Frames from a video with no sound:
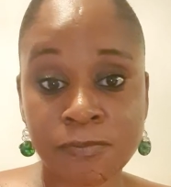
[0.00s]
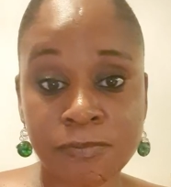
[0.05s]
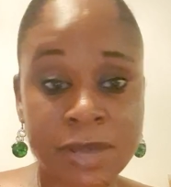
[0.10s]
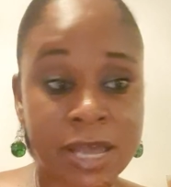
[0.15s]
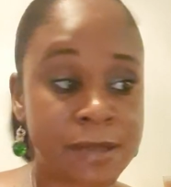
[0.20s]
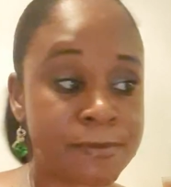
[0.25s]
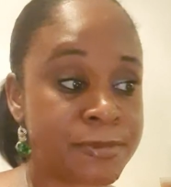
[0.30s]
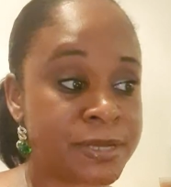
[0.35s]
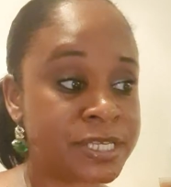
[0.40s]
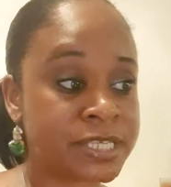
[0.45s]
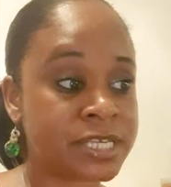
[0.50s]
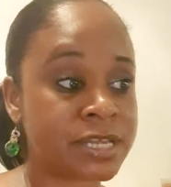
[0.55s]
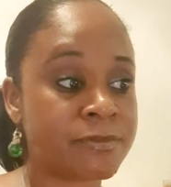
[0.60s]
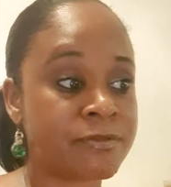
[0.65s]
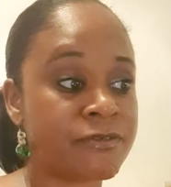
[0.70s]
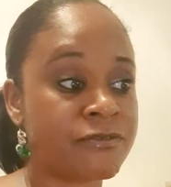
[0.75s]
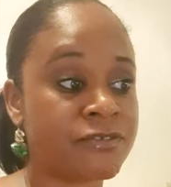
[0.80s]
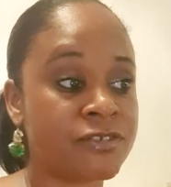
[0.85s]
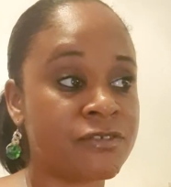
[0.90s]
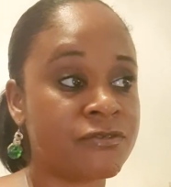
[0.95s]
Maybe
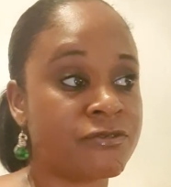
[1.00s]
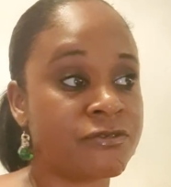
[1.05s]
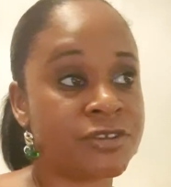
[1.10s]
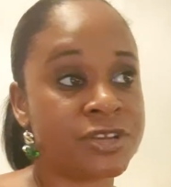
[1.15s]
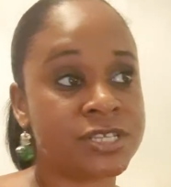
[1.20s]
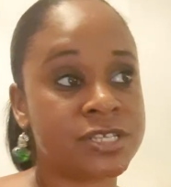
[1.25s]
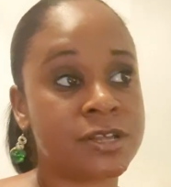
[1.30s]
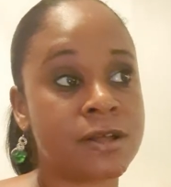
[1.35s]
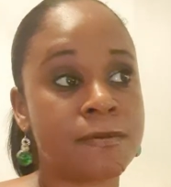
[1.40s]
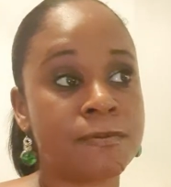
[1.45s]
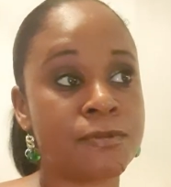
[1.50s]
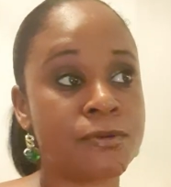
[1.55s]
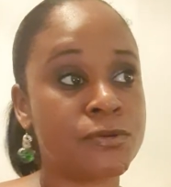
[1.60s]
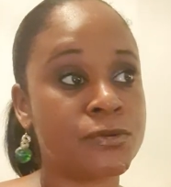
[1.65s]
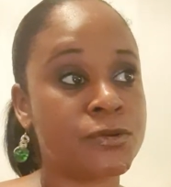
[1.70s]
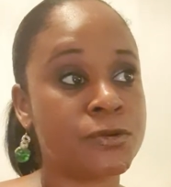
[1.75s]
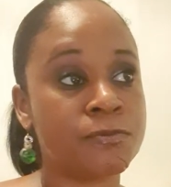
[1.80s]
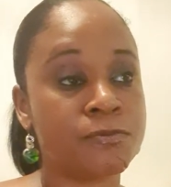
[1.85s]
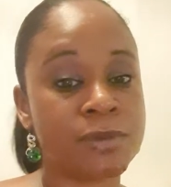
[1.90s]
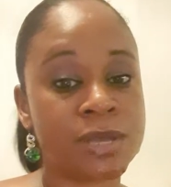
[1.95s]
some of you, for example,
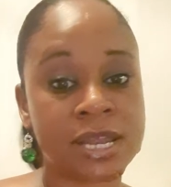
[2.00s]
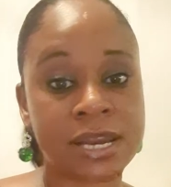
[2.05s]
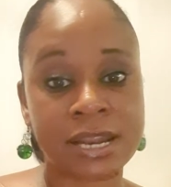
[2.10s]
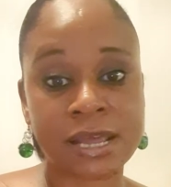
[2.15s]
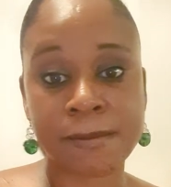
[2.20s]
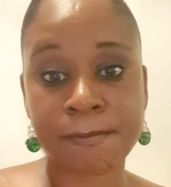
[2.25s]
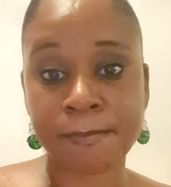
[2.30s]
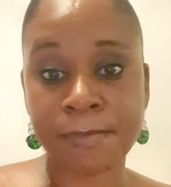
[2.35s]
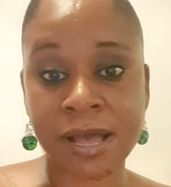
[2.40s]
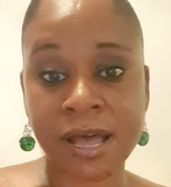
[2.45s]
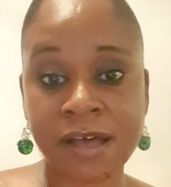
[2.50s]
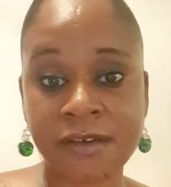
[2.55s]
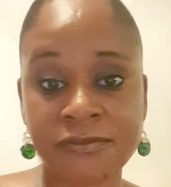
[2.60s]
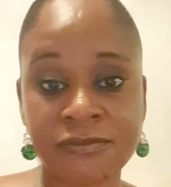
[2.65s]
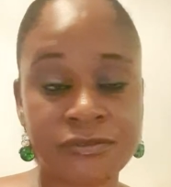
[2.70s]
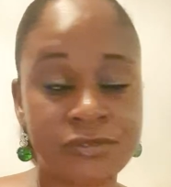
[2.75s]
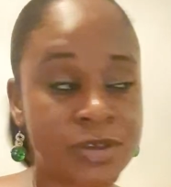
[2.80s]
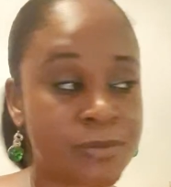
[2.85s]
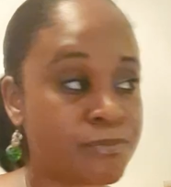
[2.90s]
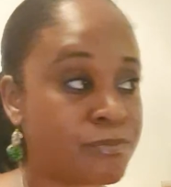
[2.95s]
could be an
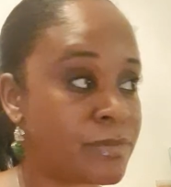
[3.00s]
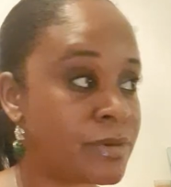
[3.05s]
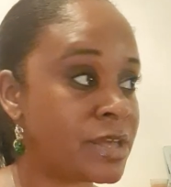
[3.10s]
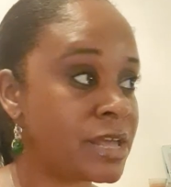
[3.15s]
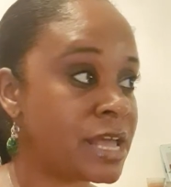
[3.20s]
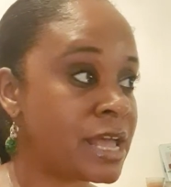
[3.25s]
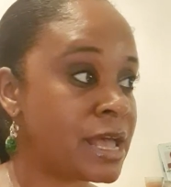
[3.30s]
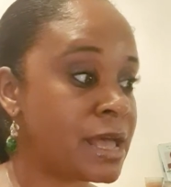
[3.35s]
empath, and